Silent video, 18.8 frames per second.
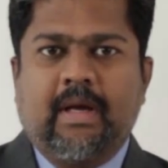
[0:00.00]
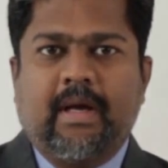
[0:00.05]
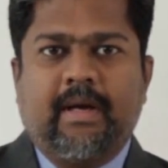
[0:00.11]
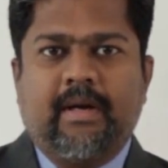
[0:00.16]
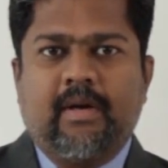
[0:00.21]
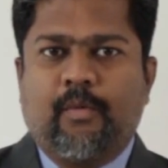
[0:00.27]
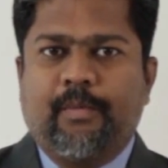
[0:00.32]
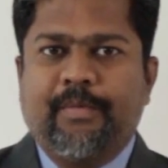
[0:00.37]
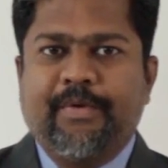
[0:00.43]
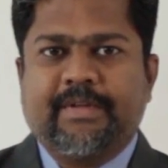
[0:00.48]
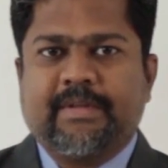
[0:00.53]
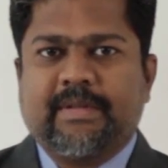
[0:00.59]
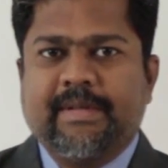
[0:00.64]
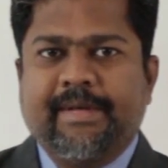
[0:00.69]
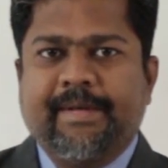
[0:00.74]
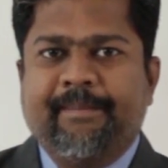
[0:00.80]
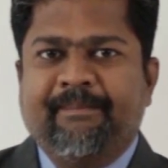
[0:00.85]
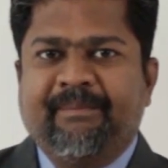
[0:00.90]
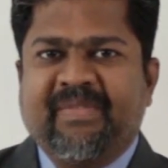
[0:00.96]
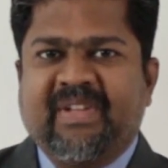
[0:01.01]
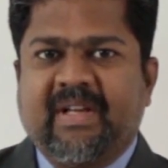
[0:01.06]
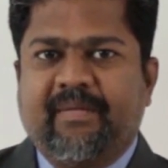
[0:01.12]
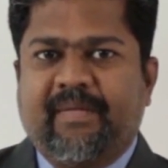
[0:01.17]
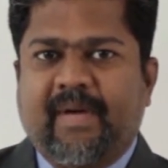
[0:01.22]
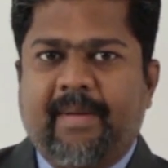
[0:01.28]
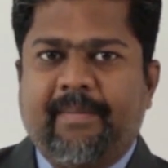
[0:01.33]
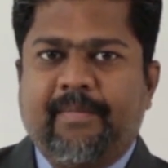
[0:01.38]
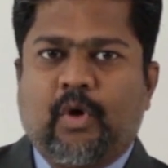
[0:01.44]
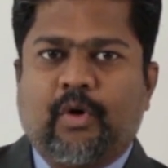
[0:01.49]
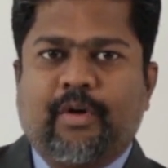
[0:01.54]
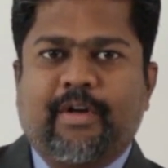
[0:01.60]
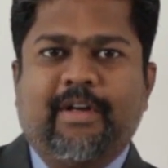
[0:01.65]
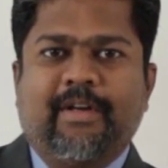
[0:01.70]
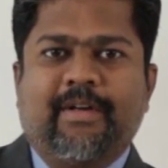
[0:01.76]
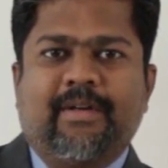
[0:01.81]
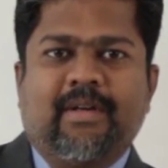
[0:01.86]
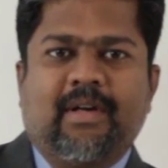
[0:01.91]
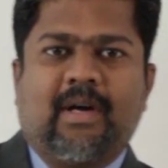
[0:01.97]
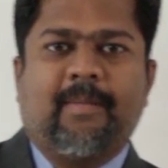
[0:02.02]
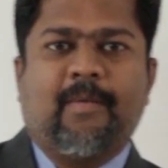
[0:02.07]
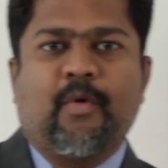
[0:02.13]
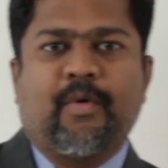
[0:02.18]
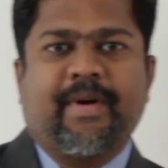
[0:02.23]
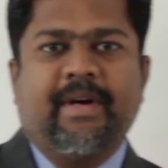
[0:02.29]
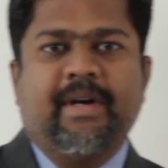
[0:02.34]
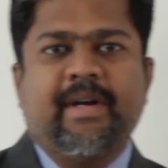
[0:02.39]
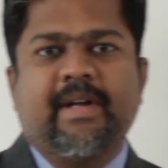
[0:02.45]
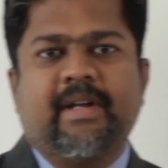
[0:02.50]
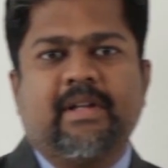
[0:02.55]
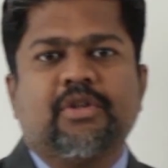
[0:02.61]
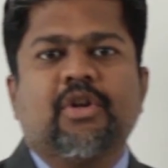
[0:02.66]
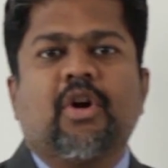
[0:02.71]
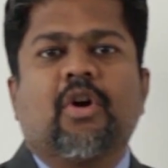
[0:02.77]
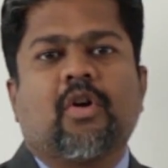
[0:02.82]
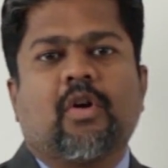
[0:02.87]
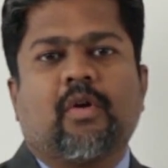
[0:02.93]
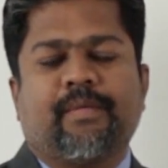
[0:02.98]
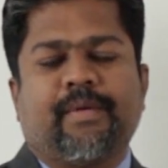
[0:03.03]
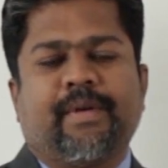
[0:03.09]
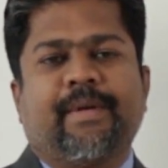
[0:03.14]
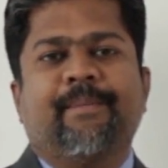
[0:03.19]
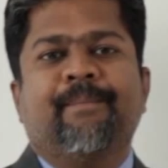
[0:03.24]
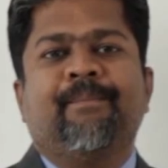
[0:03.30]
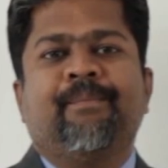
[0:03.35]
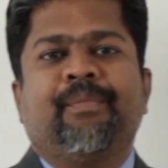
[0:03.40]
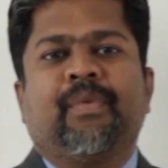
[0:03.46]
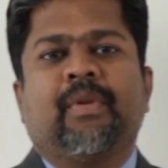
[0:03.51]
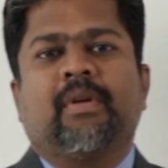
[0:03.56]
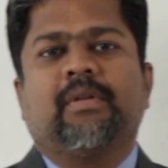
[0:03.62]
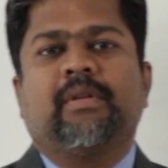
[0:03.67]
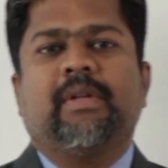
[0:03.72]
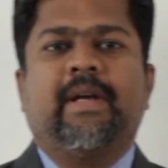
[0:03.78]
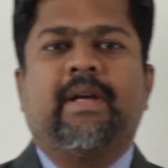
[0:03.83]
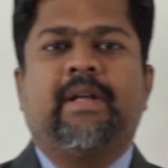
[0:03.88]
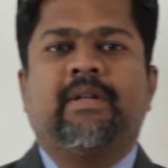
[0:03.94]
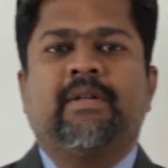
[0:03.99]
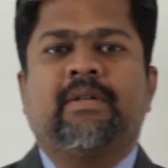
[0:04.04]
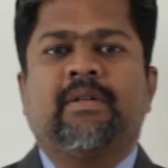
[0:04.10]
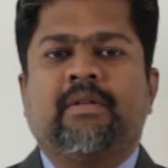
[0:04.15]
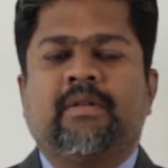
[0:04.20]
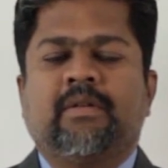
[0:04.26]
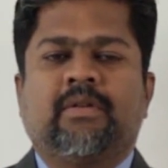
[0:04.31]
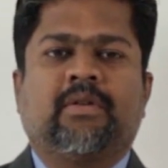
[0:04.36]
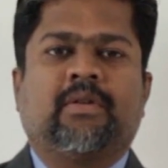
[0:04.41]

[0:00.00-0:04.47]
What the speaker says: And obviously, if I am talking about Indian geography, then